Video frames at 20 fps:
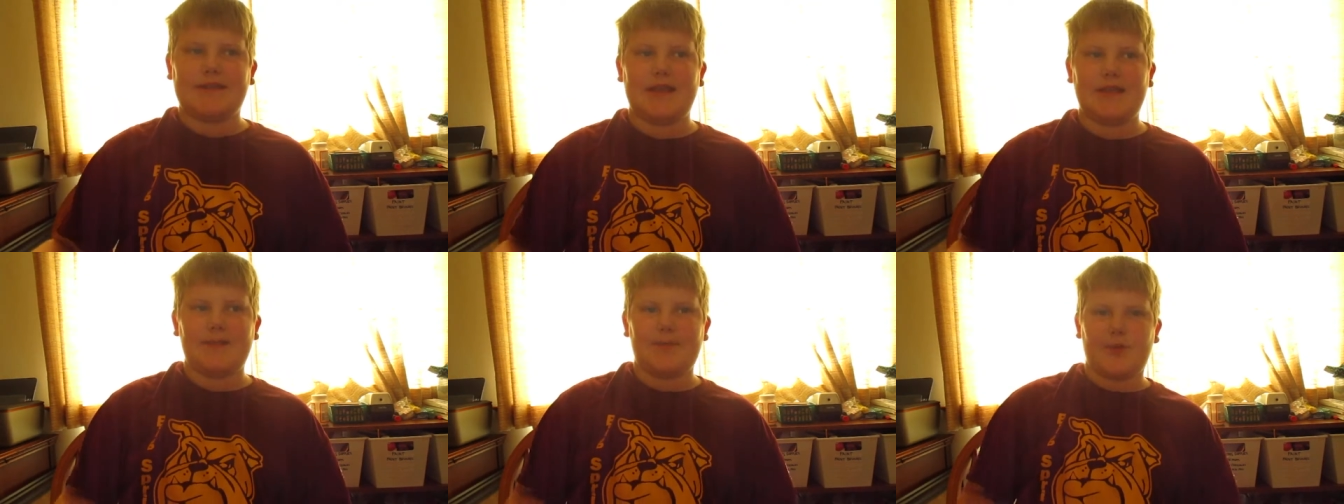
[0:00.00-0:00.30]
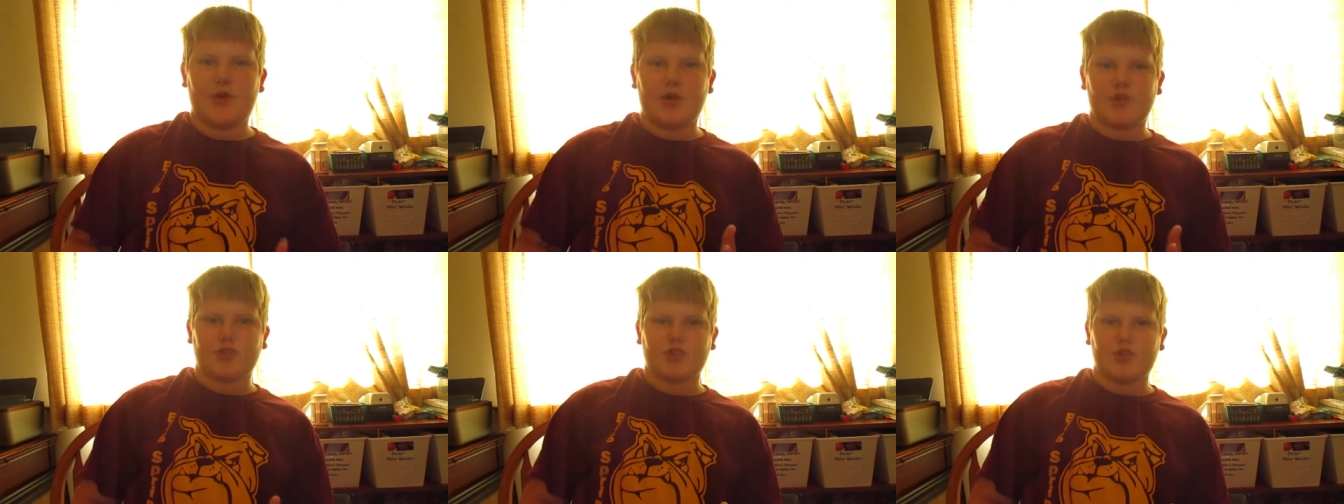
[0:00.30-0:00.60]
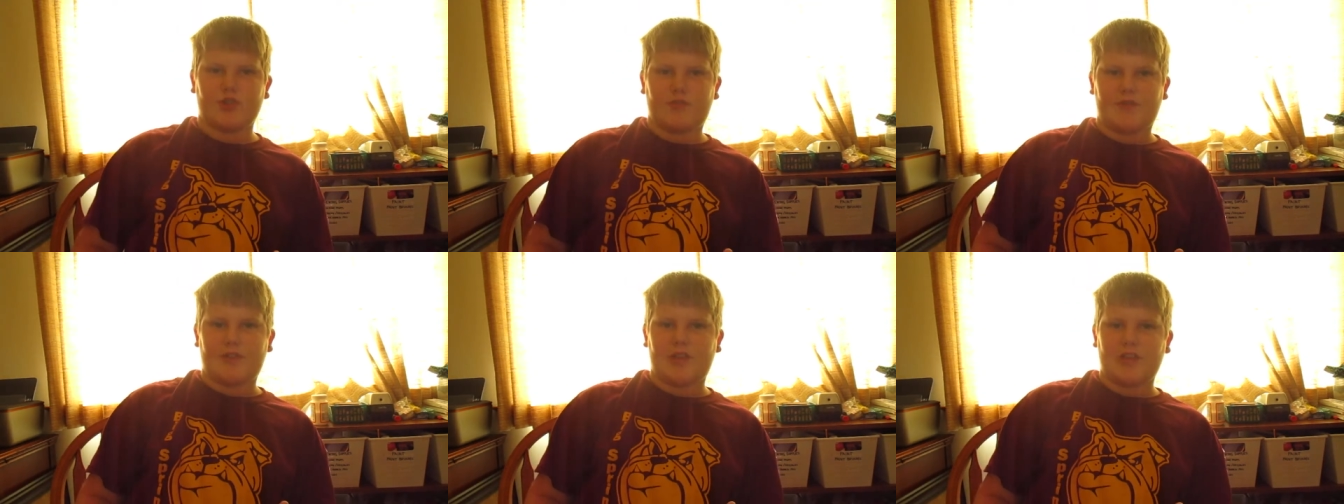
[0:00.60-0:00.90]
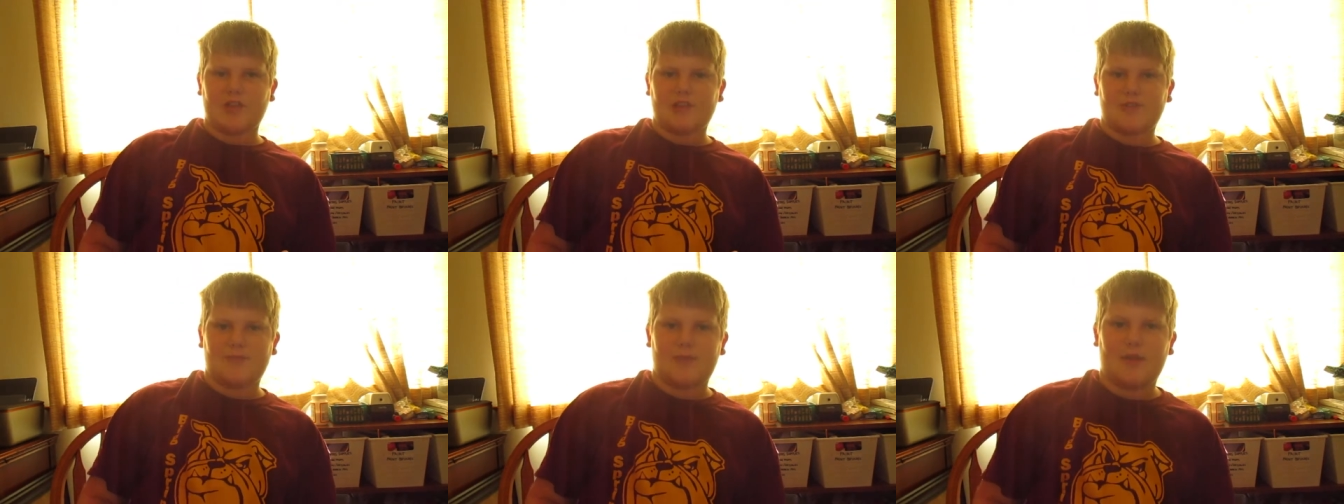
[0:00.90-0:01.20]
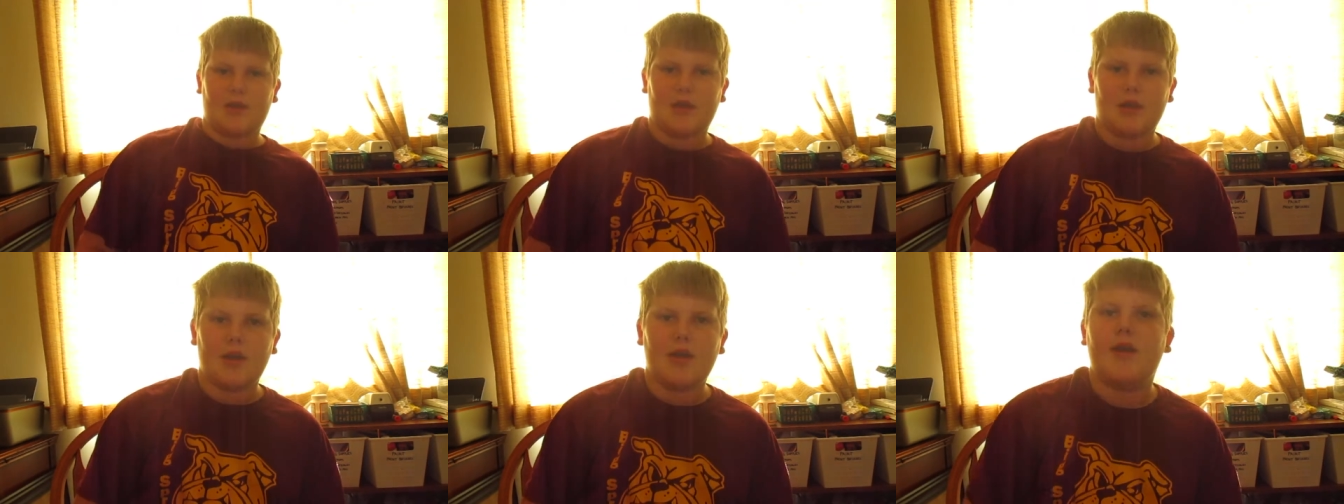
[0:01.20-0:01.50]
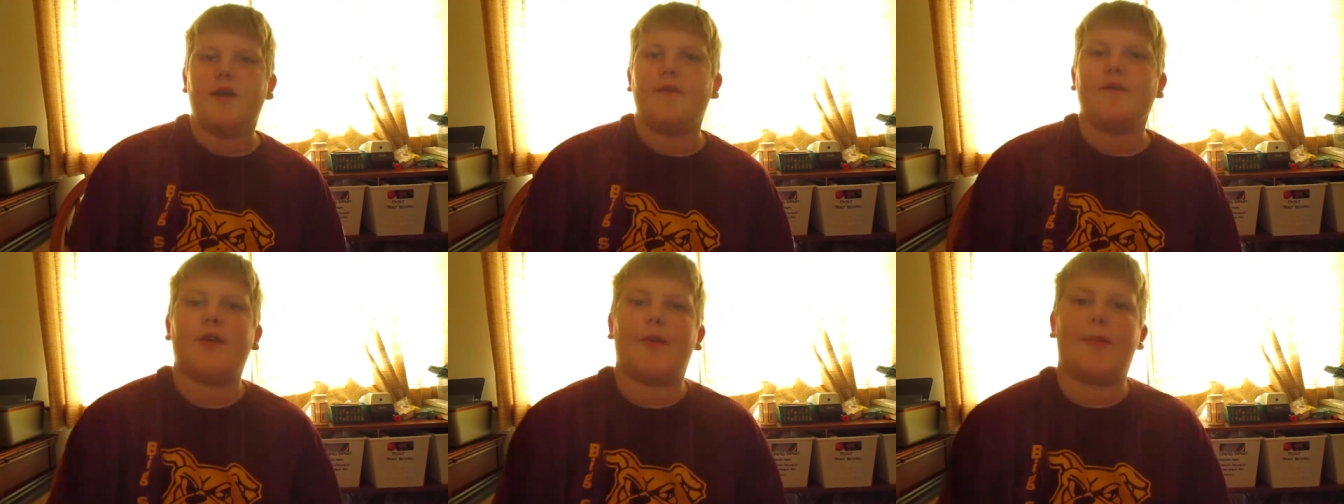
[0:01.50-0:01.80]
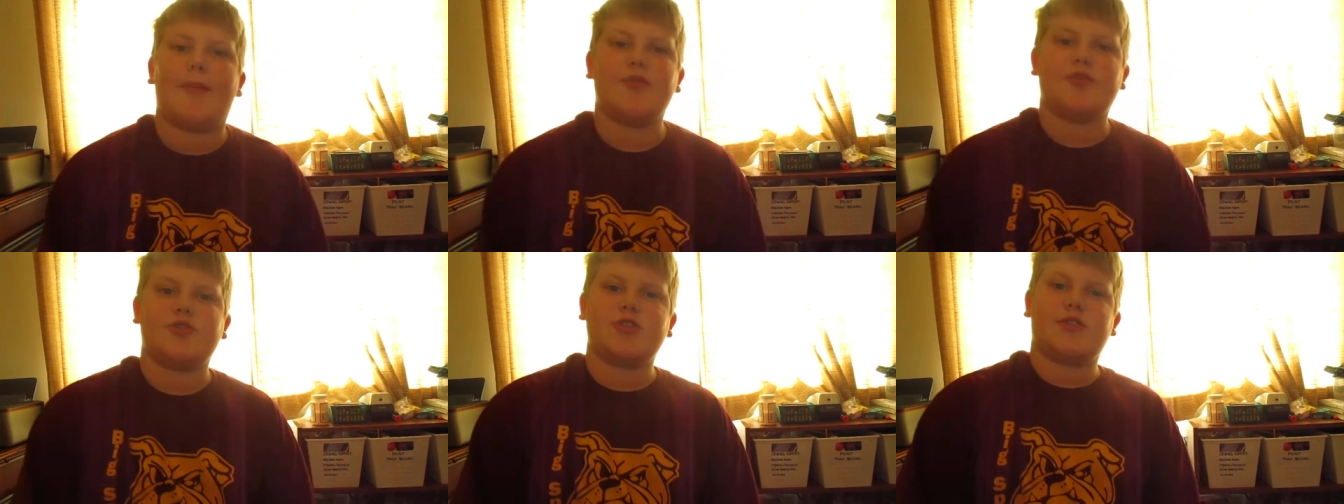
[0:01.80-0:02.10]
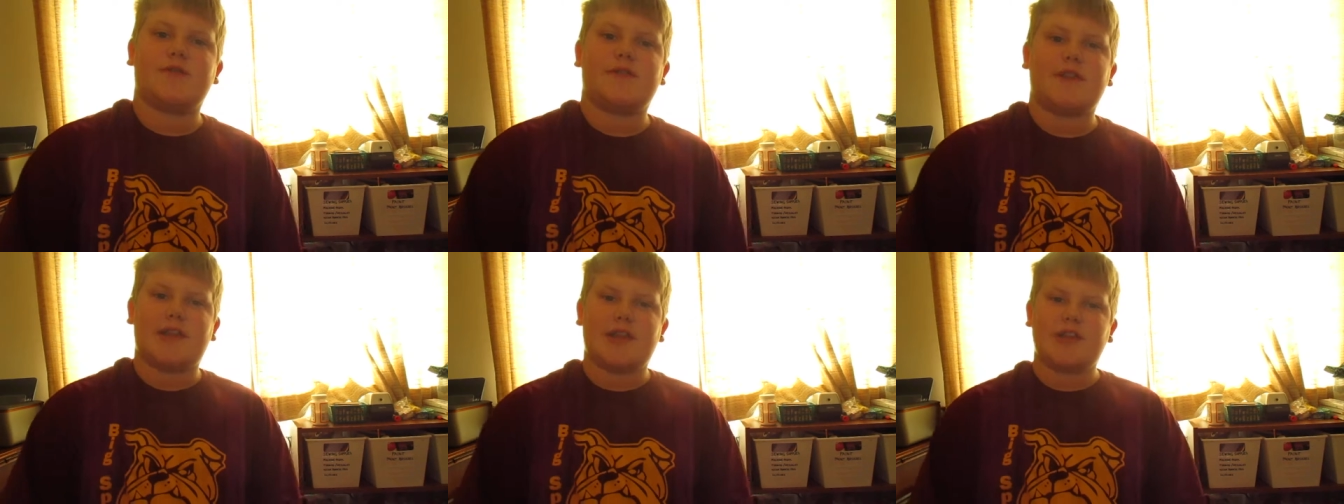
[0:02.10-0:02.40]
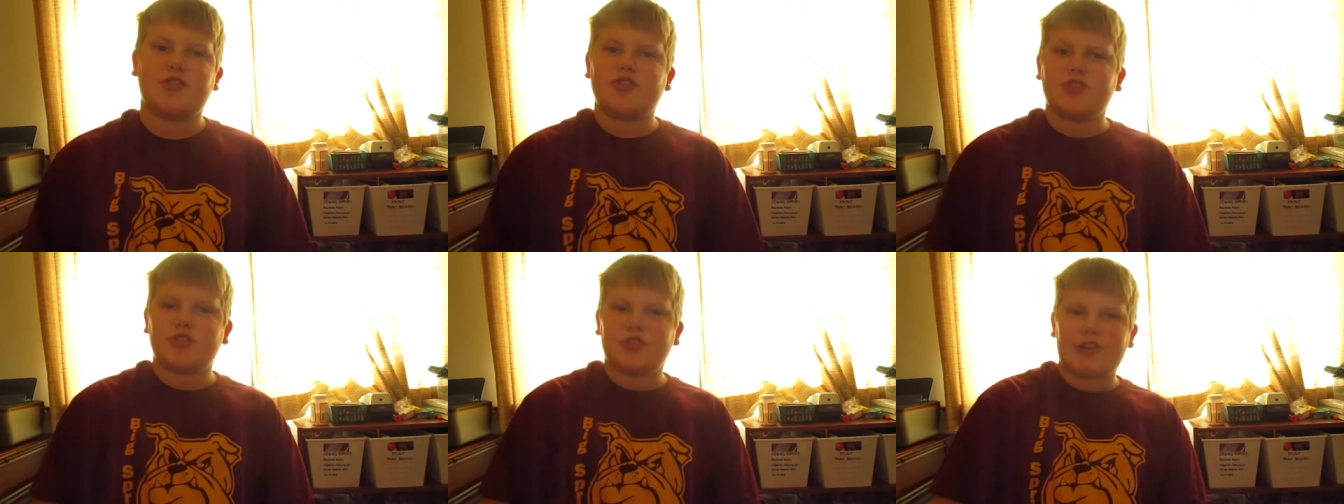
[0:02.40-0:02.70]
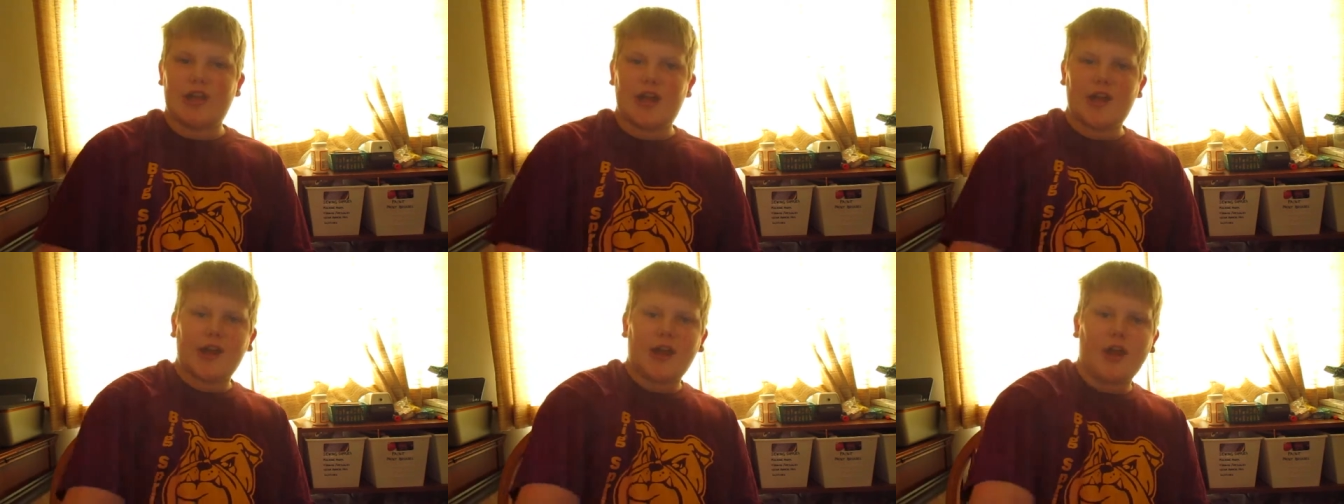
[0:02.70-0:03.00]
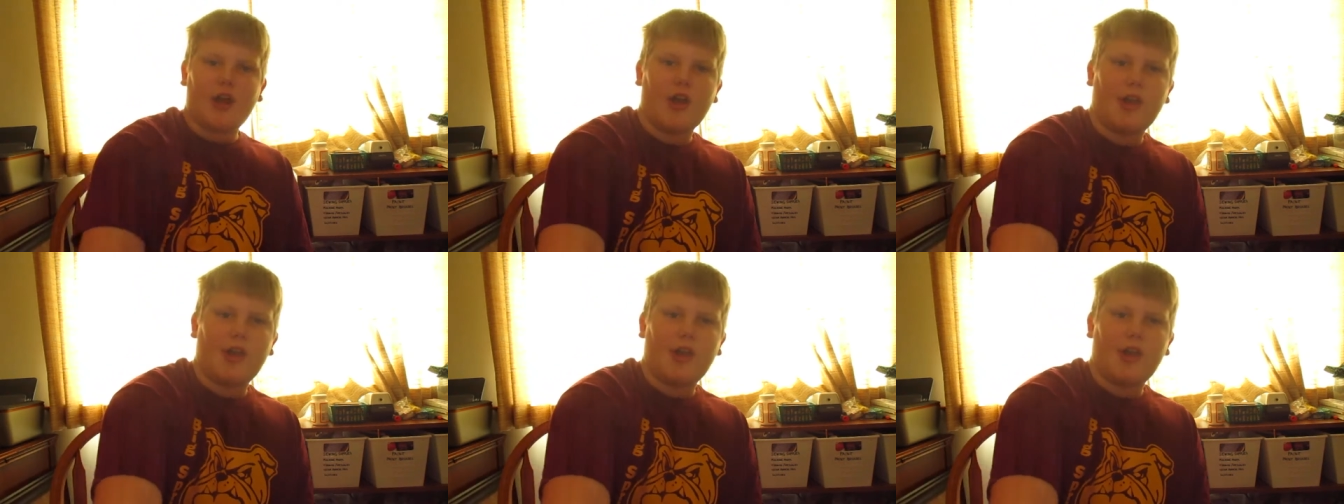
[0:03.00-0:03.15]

Hit post notification bell for a post notification shout out.